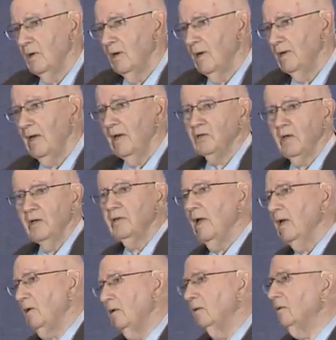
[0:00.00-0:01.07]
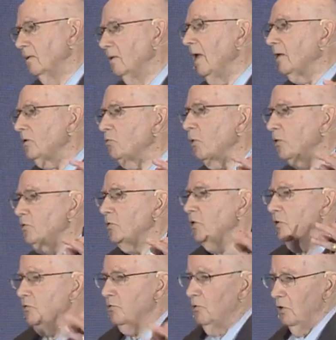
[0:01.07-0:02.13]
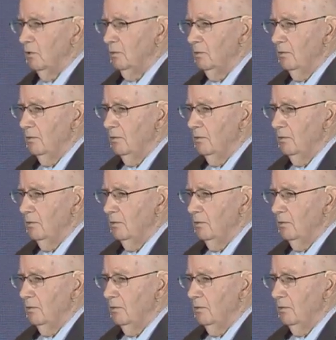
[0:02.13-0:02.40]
and they say that's what you control.